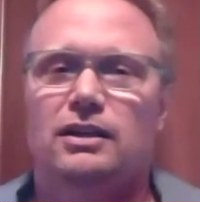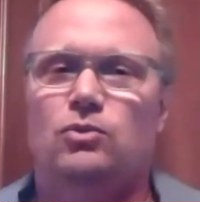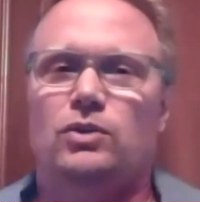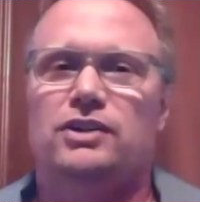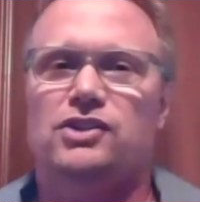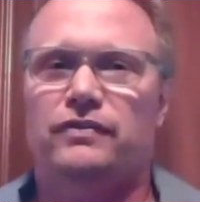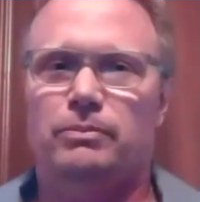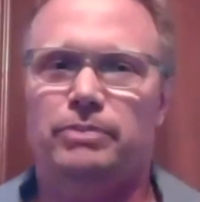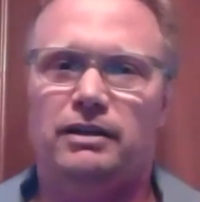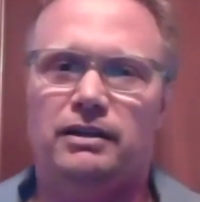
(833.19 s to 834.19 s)
Whereas if the
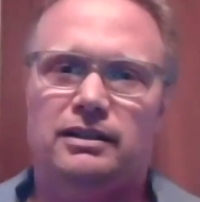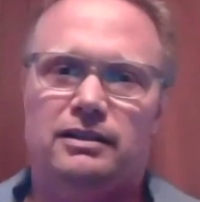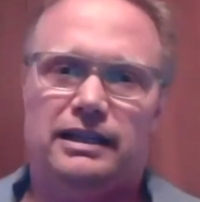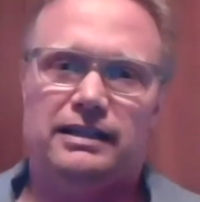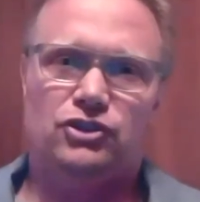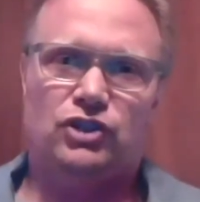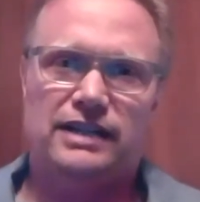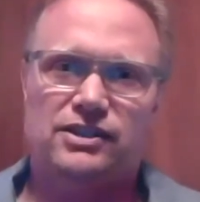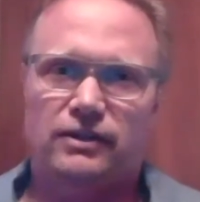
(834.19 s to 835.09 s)
parent like tries